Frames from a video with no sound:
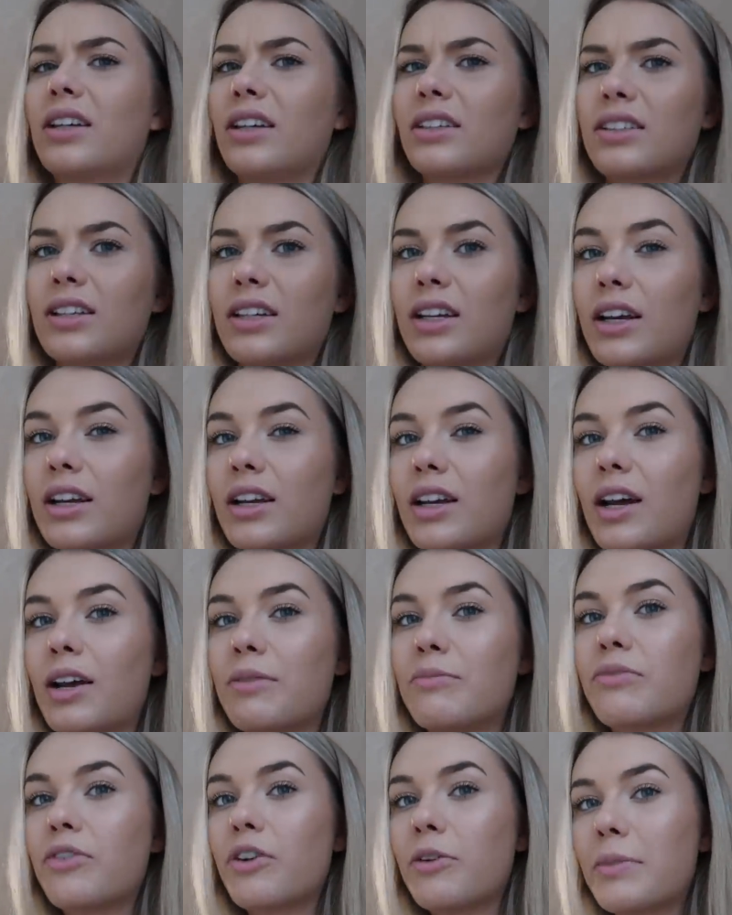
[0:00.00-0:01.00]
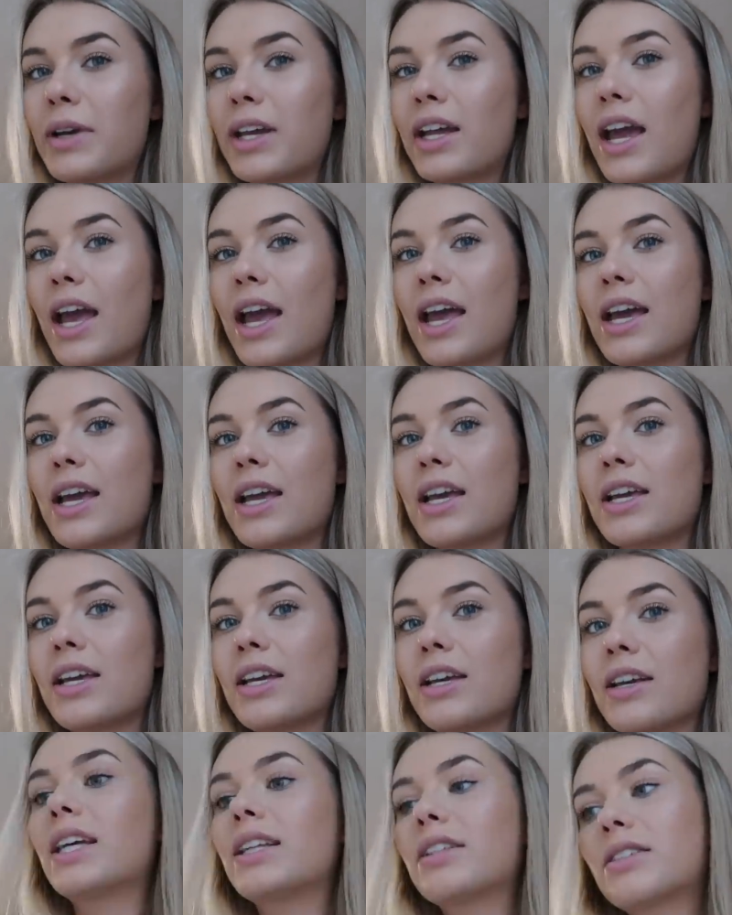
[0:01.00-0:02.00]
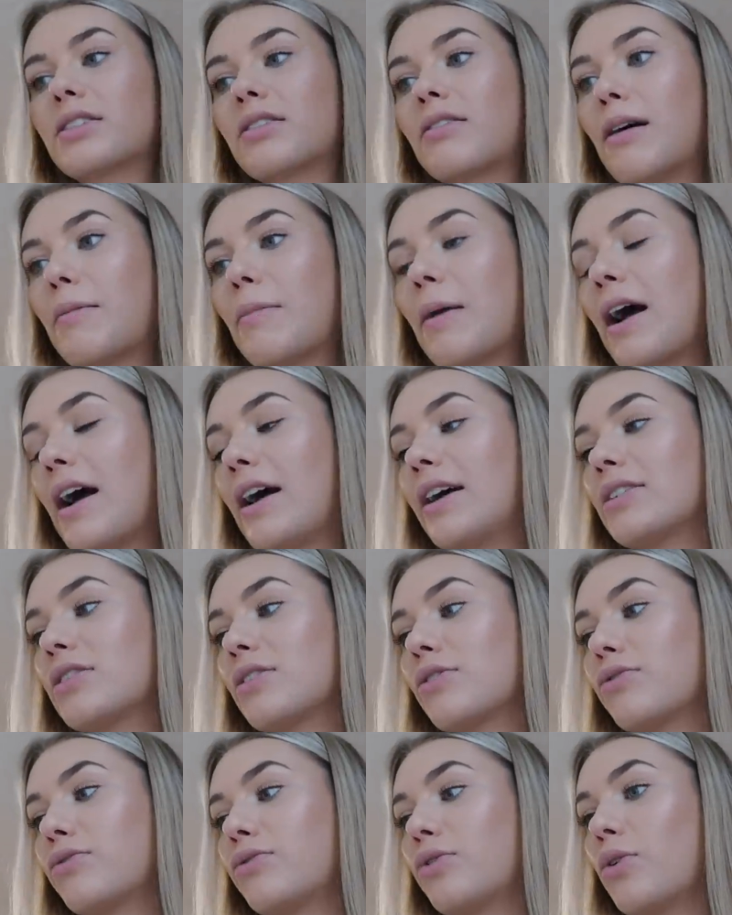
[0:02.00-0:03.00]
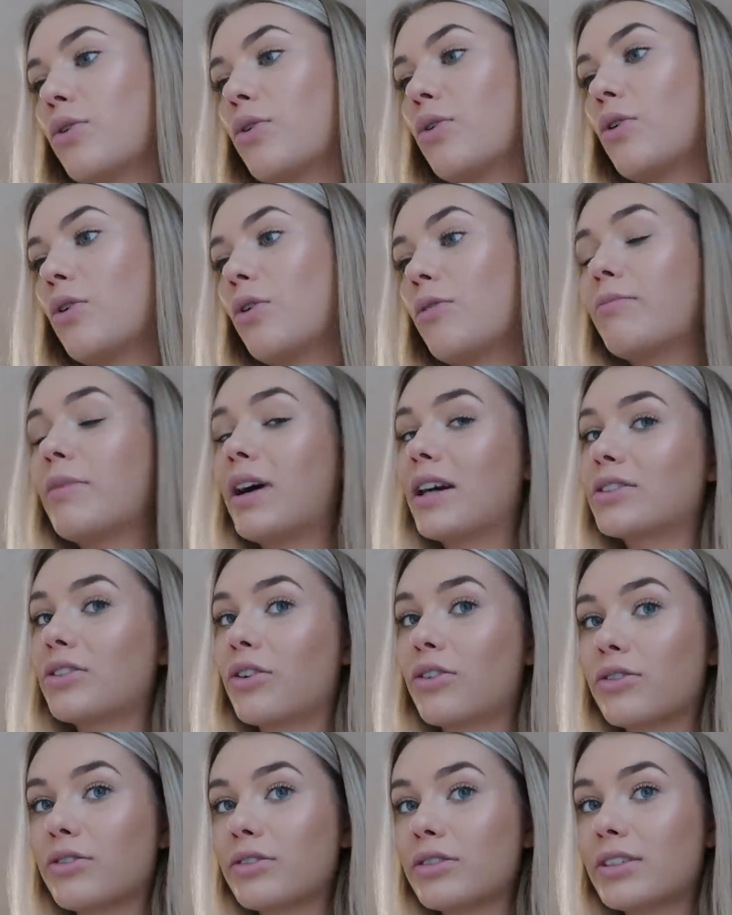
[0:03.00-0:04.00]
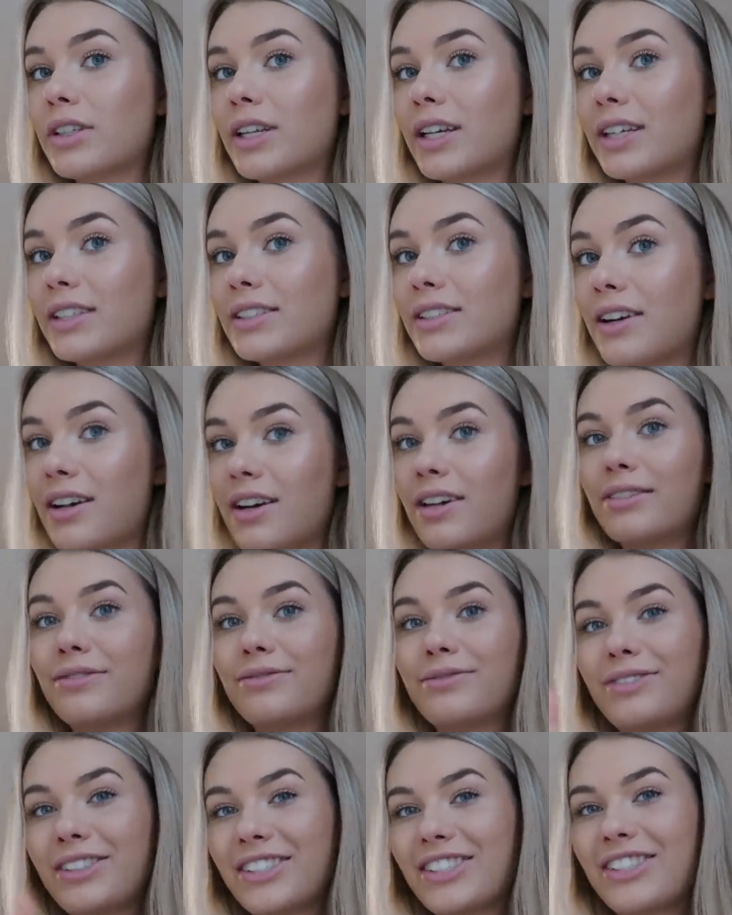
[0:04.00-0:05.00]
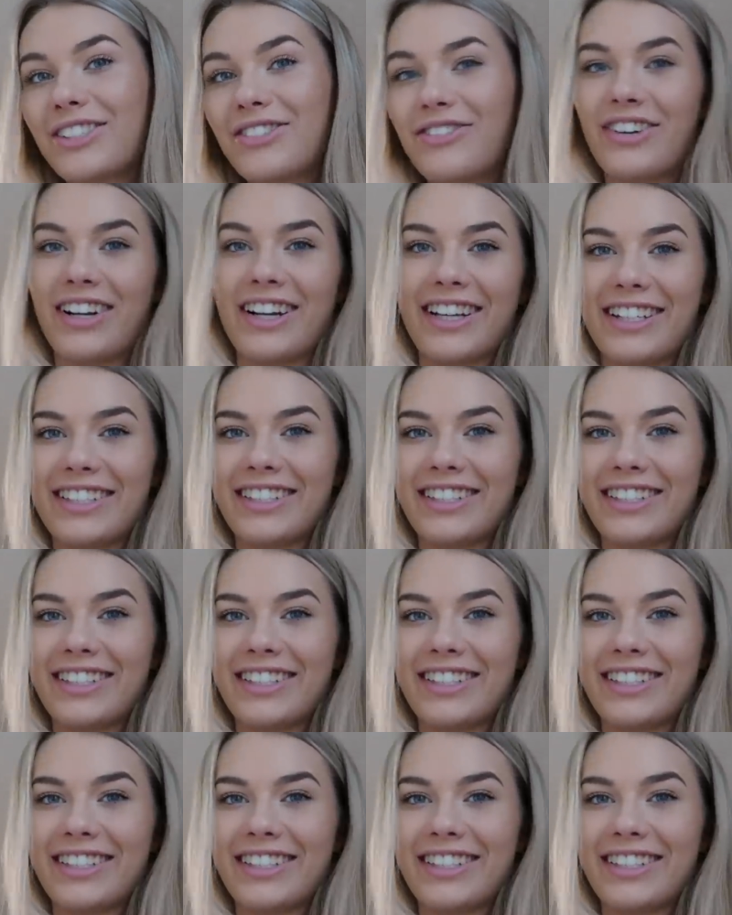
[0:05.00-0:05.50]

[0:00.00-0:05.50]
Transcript: I guess I can. I'm filming a Instagram ad for McDonald's later, which is really